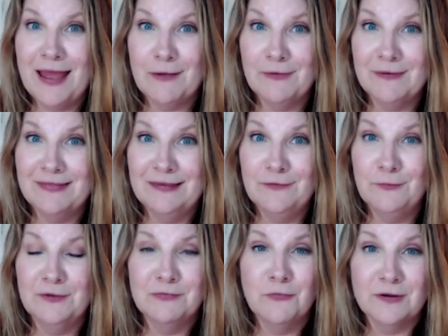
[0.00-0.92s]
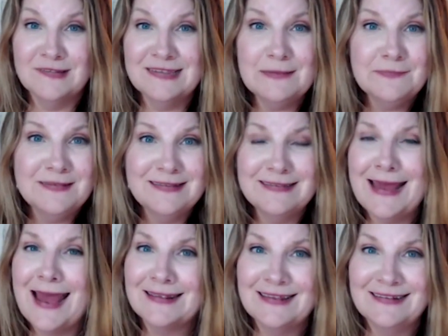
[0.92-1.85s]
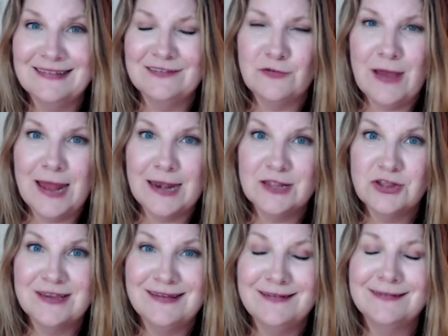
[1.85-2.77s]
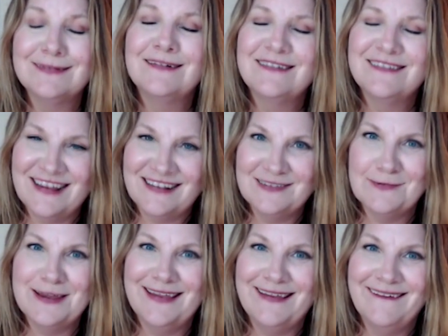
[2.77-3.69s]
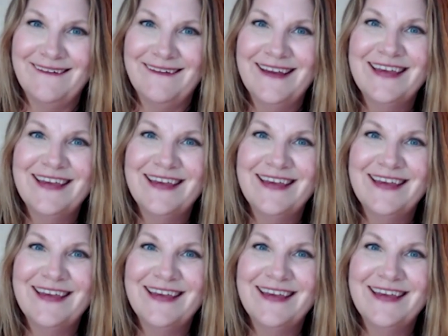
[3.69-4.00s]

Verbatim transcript: back with you with more tips and tactics and strategies next week.